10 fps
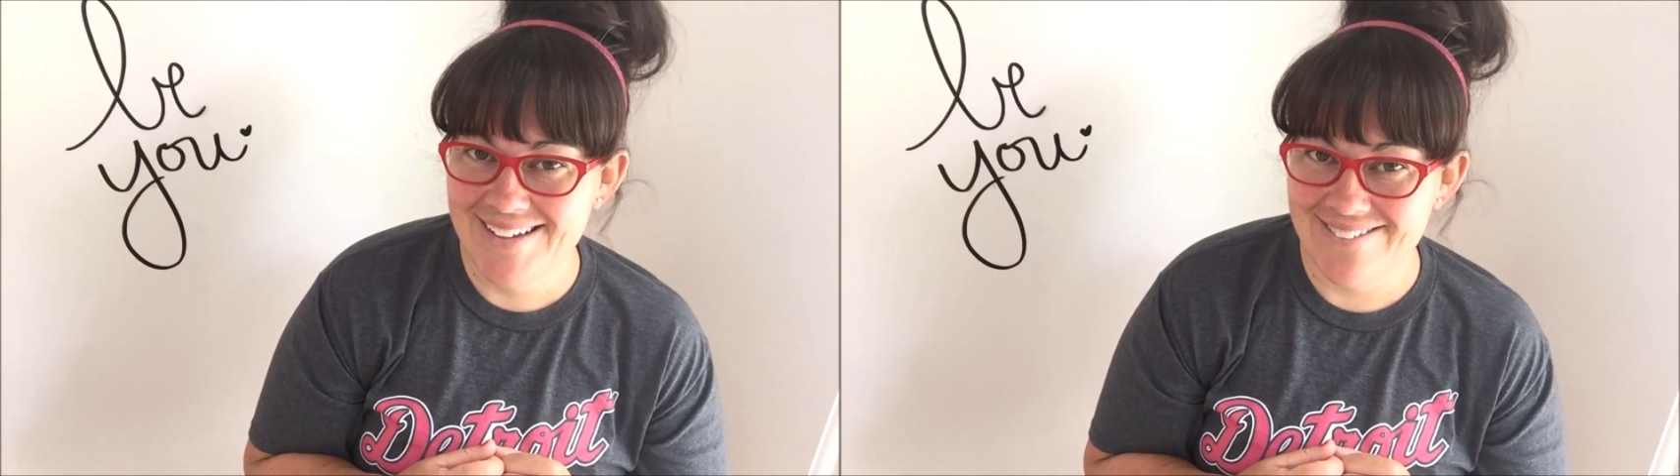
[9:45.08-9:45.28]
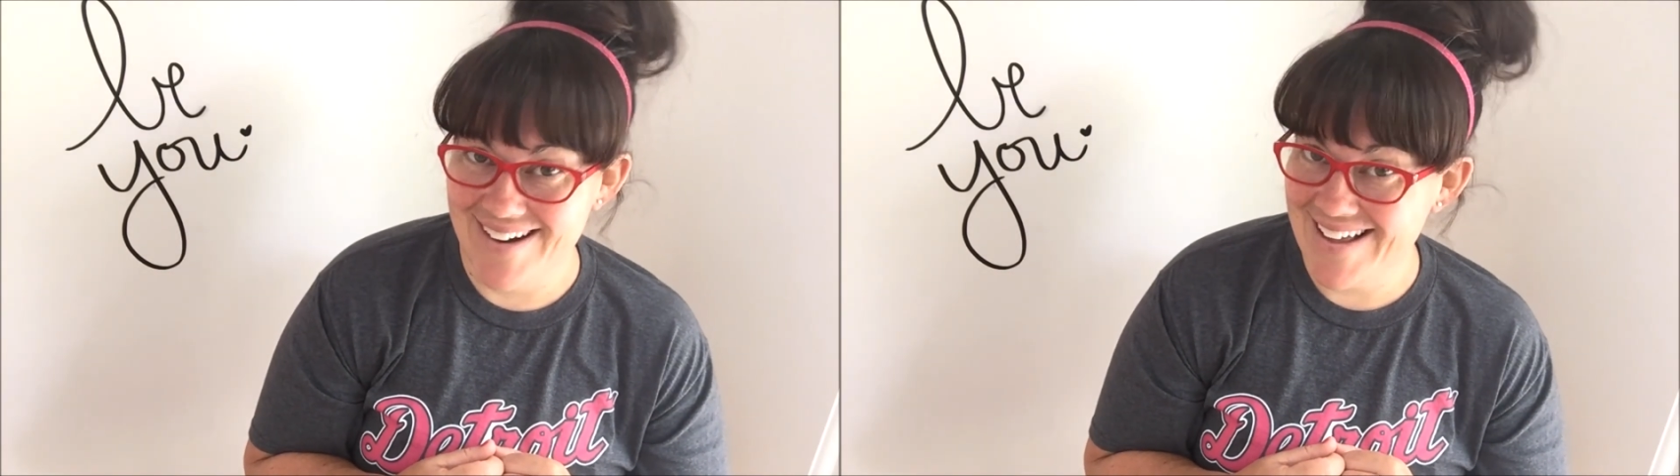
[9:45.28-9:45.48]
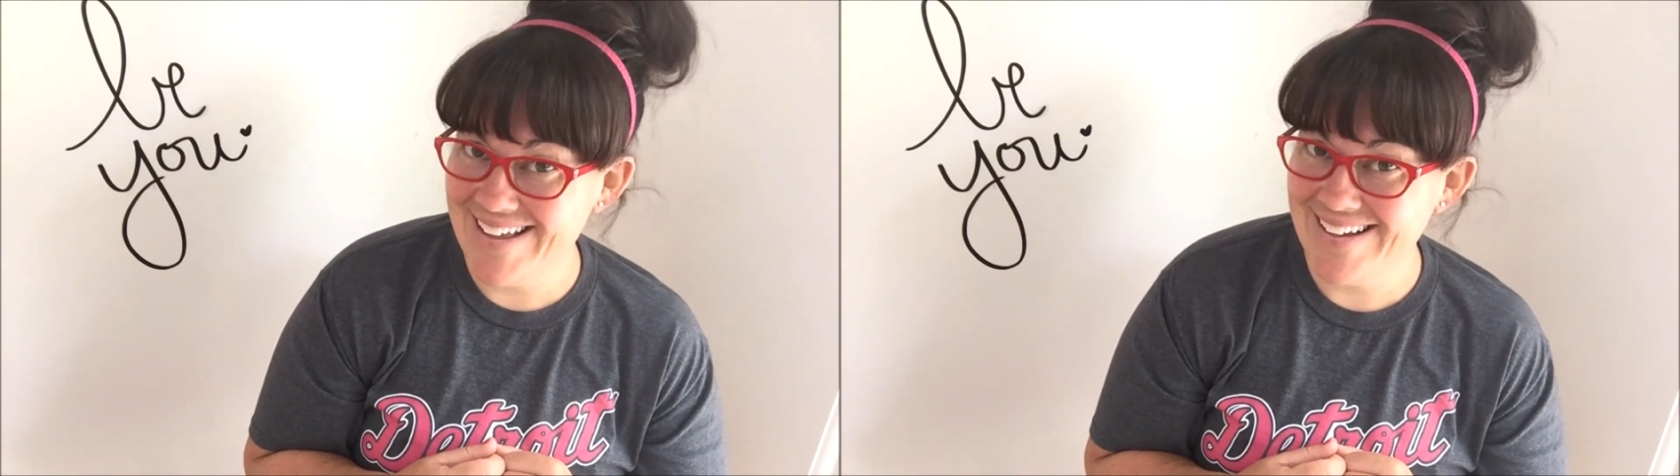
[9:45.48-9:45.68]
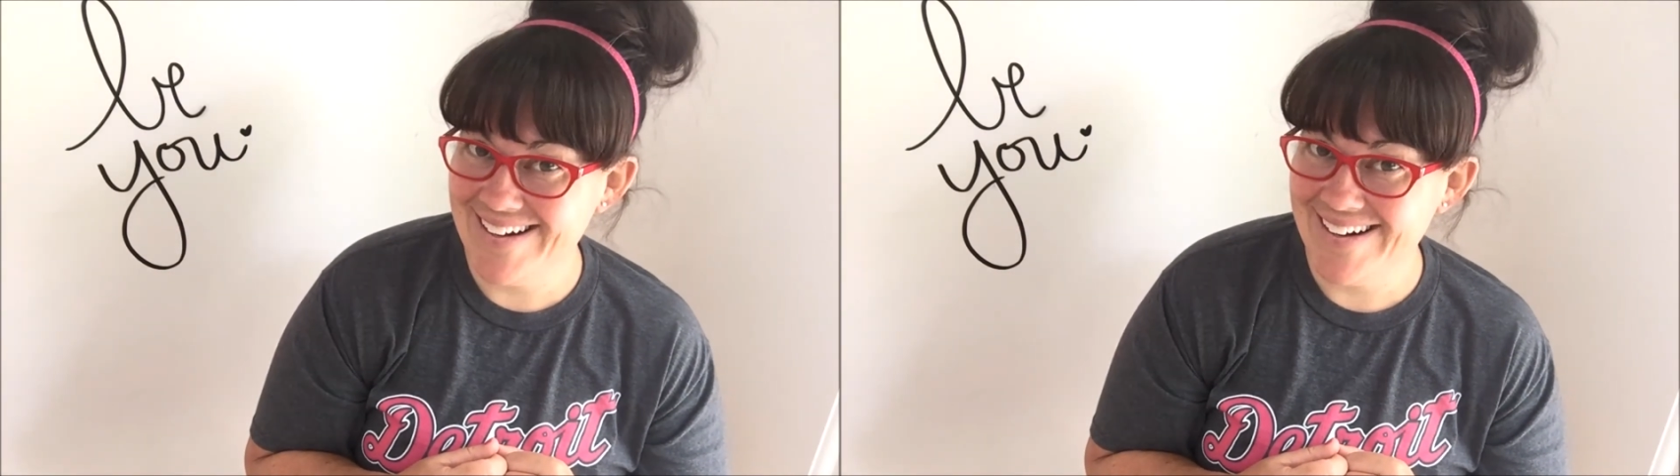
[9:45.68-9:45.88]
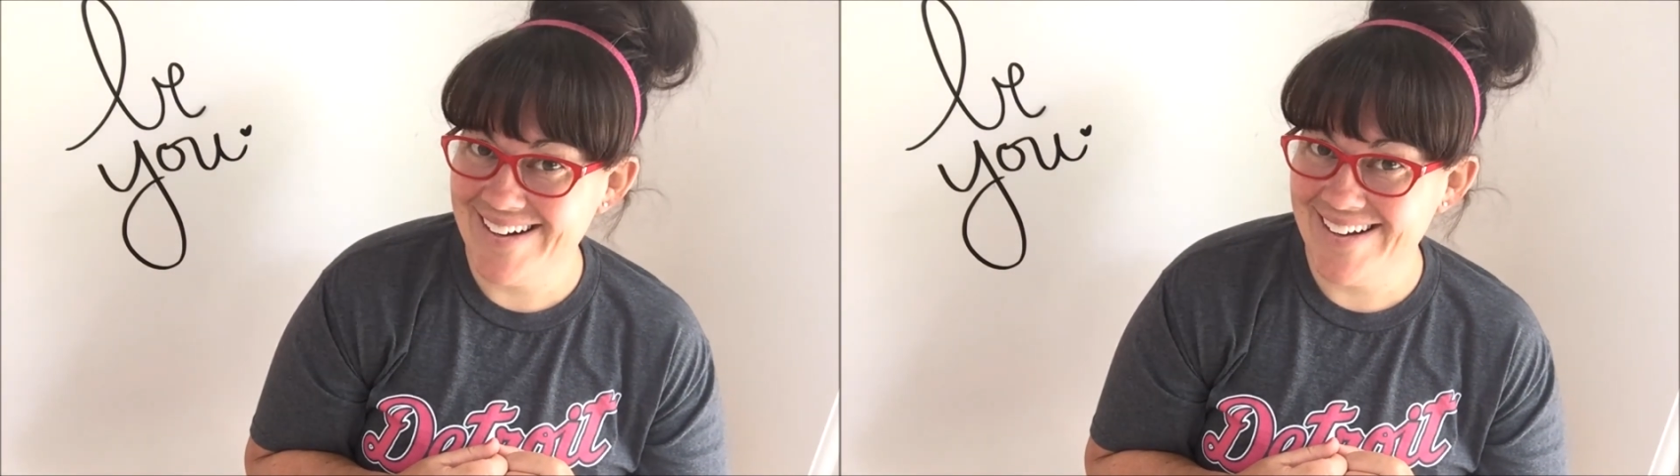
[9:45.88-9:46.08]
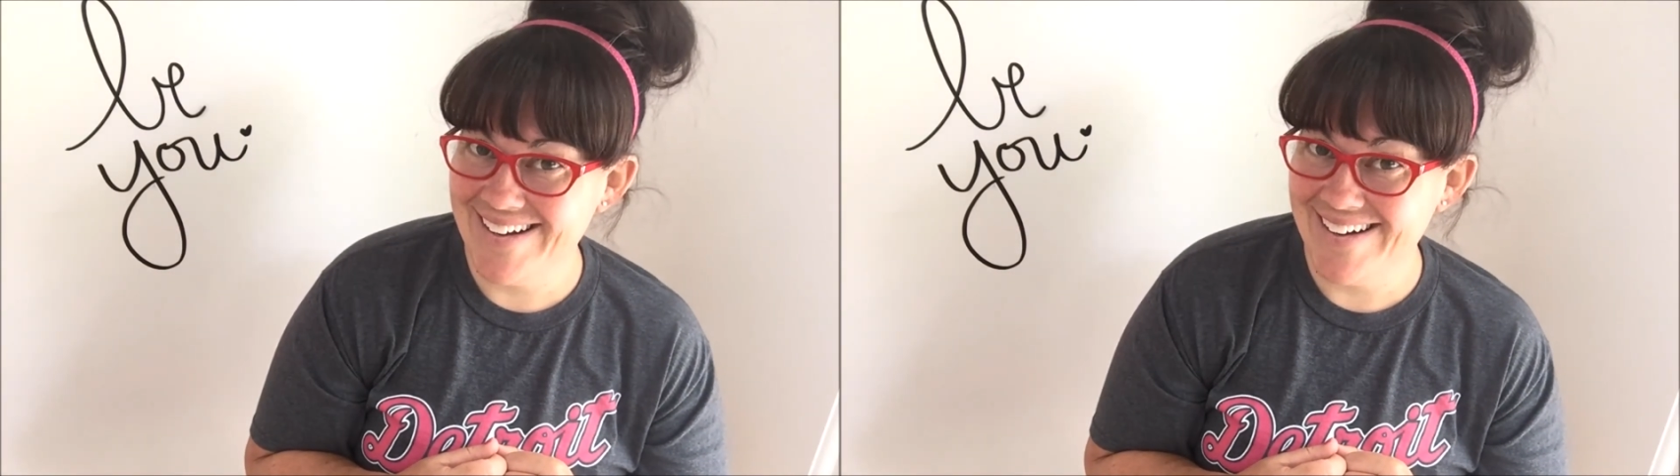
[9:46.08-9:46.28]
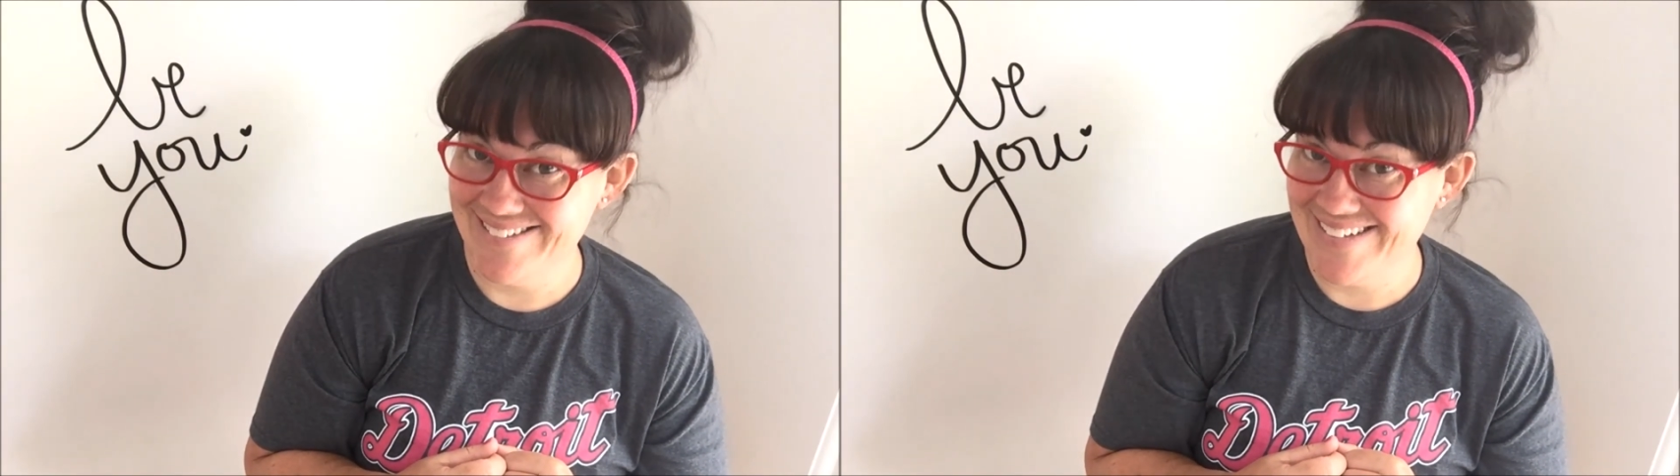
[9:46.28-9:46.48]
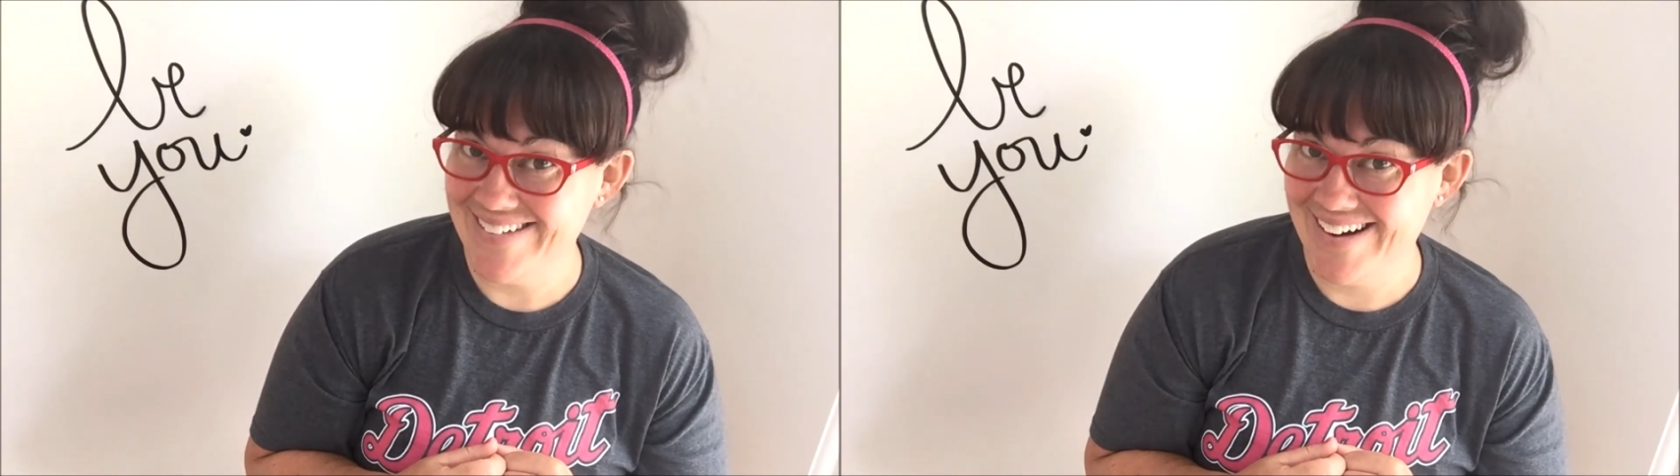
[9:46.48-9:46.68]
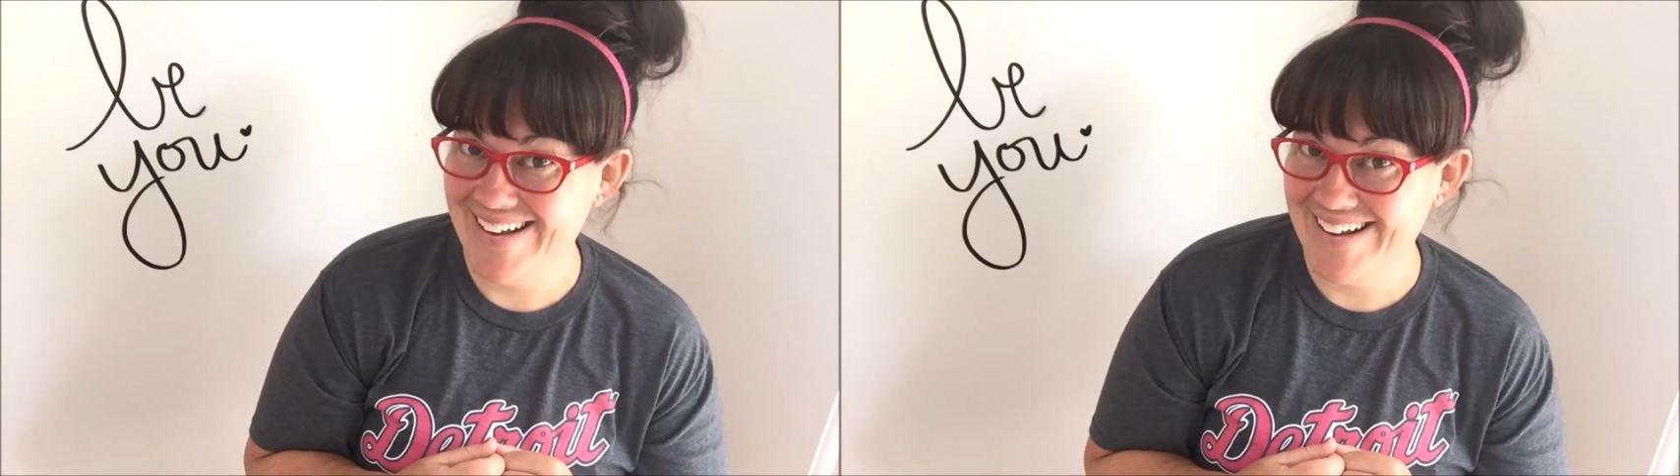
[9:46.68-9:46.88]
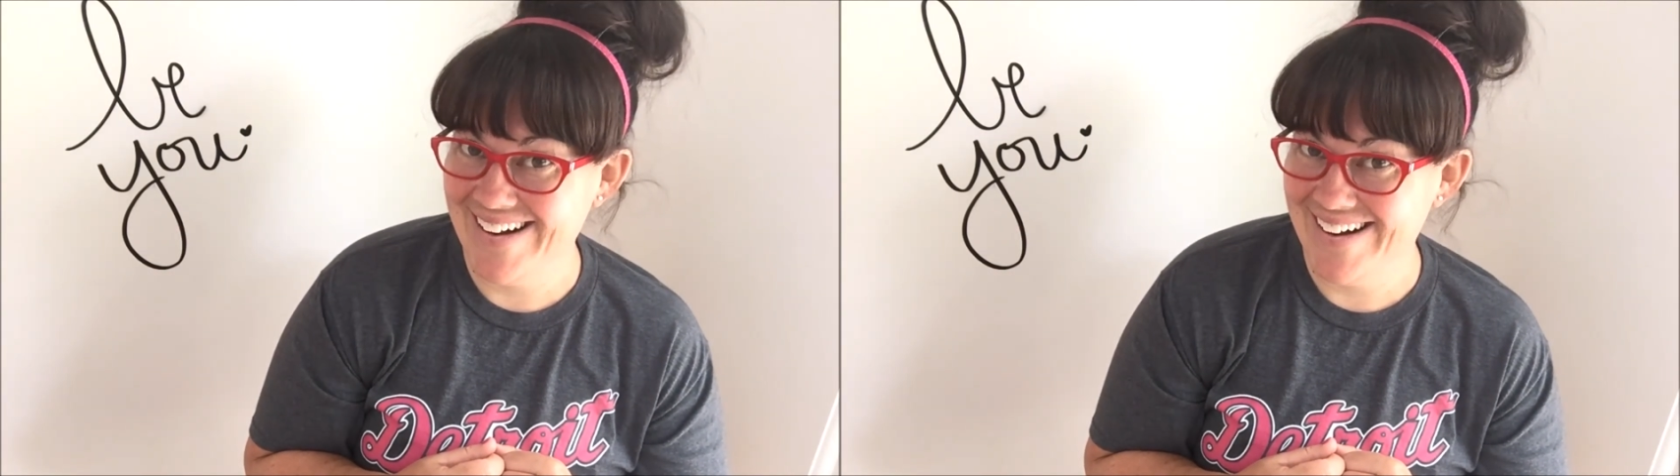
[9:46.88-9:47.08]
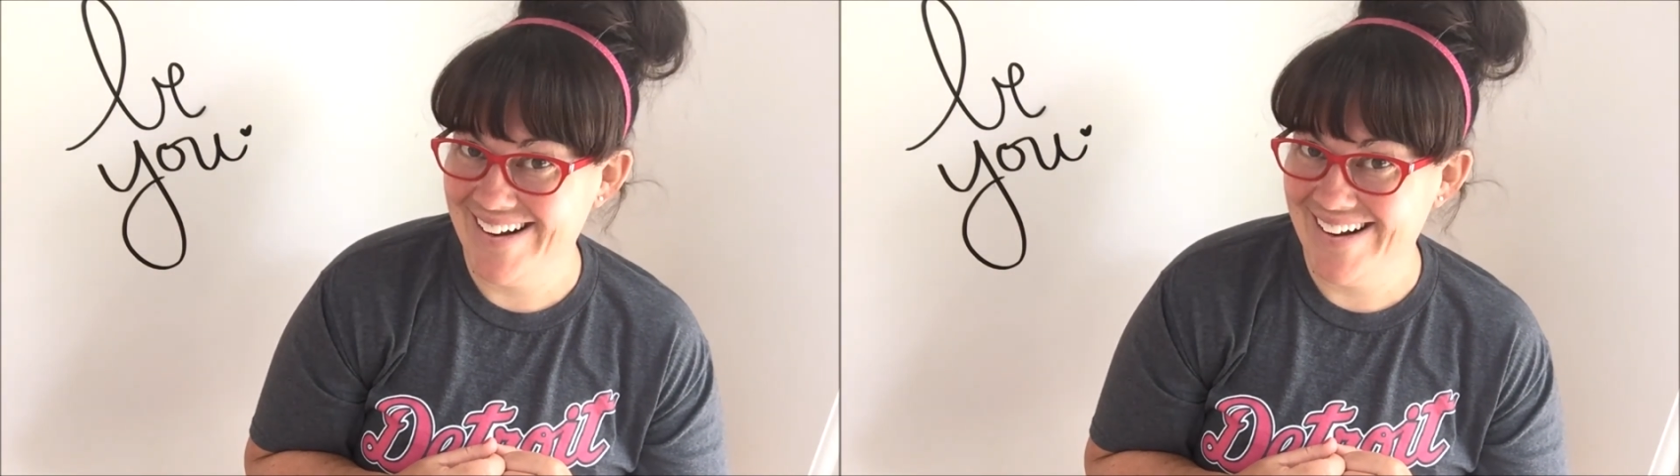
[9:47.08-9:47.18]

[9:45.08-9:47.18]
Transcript: Right? Am I right?